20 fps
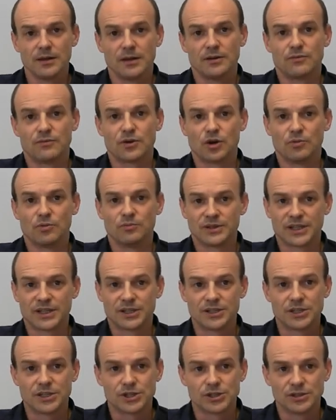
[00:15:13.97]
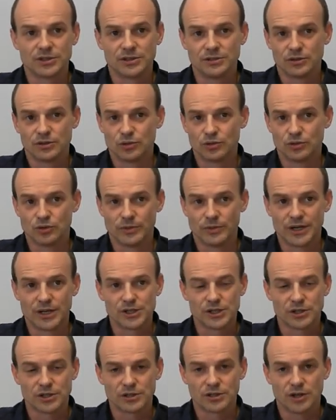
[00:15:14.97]
from technician to
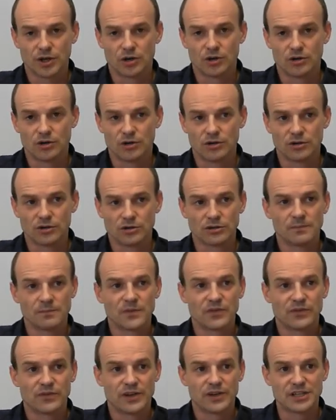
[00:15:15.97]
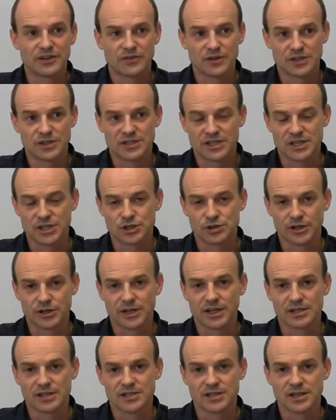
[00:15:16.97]
manager or 21st century
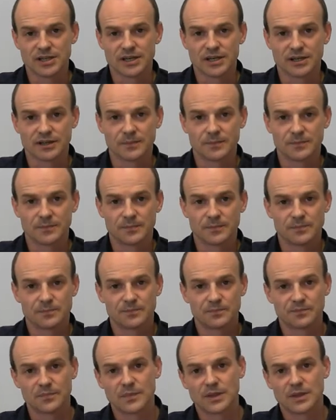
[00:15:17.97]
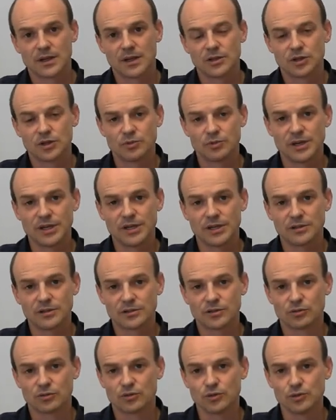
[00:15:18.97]
healthcare. To make a
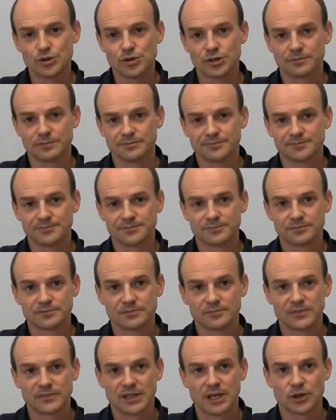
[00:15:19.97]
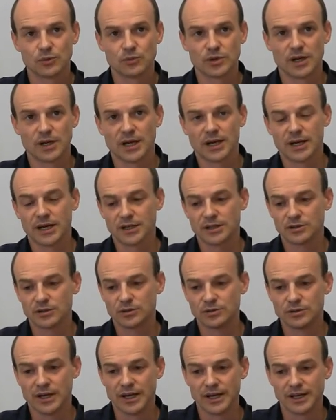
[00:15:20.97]
conclusion, I would like
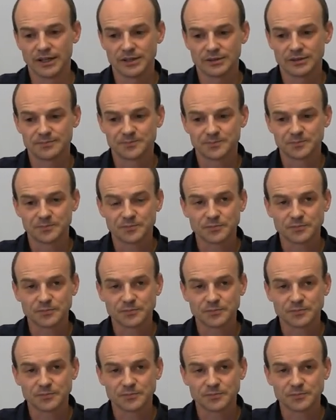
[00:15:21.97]
to add